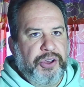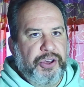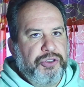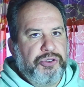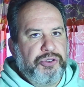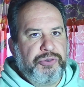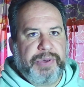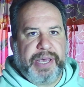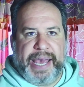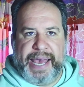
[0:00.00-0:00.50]

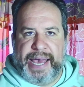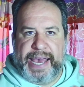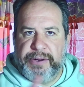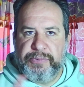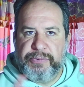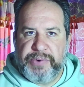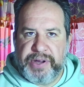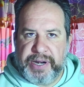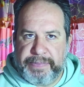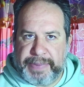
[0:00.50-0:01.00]
You can't
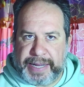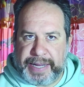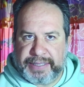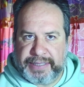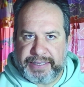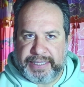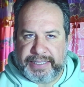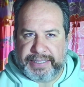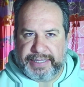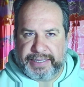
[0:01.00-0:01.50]
win
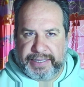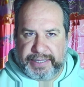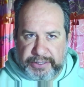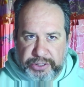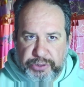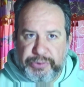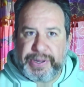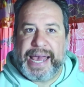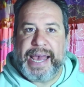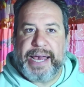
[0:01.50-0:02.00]

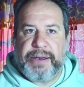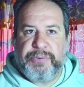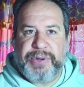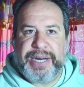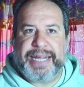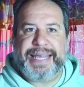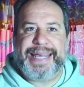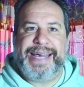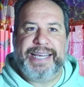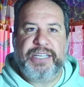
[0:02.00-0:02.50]

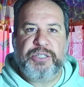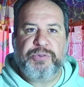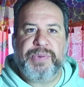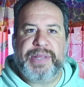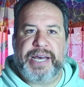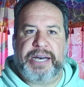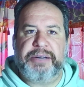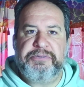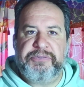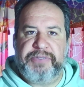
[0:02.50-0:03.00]
a case
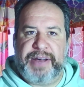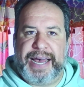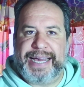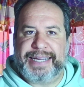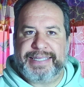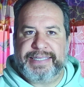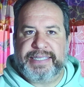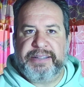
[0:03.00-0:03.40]
without facts,